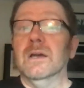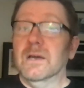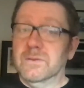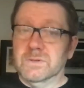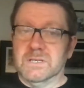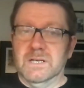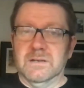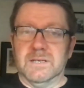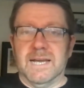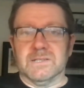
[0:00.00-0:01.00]
There was a
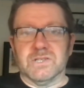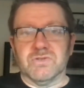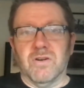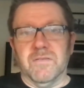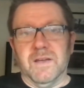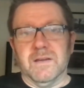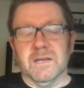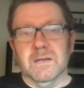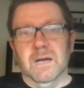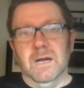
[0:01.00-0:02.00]
catastrophic
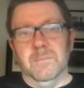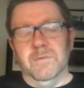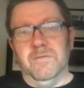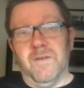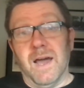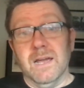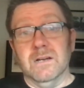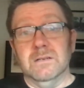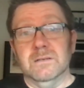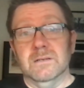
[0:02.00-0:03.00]
fire
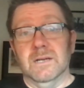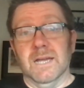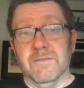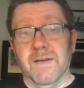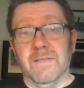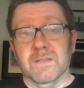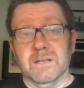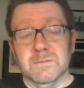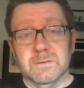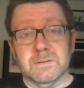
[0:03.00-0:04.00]
event that
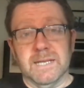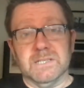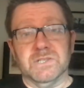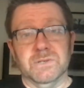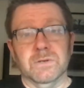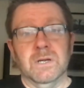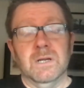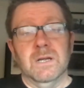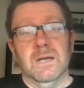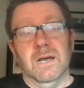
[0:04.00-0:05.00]
led to
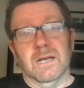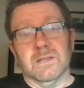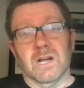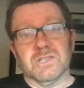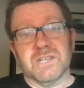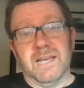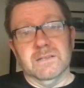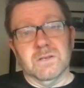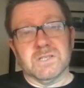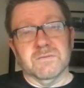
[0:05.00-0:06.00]
large-scale
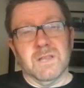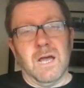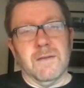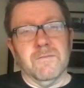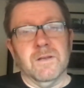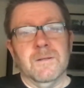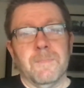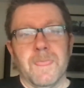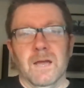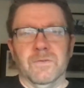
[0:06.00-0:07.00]
loss of life.
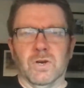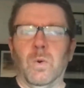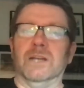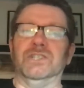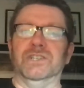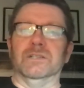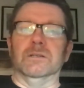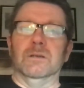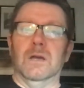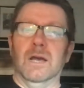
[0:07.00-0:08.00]
And the question
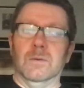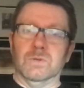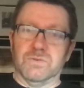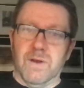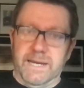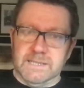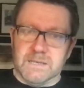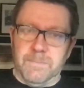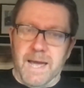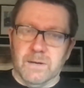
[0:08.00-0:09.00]
was raised
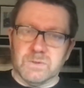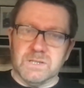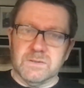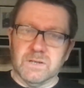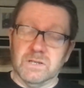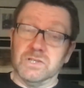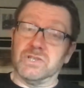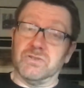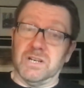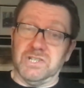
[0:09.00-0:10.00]
about the
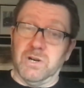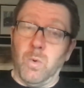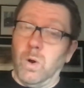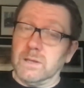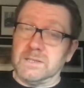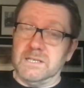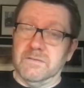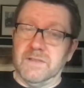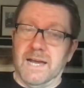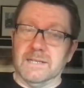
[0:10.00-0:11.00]
construction quality
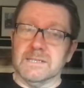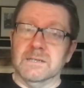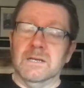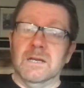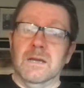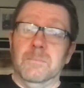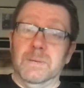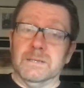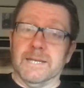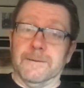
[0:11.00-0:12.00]
of that
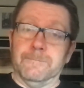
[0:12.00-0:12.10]
building.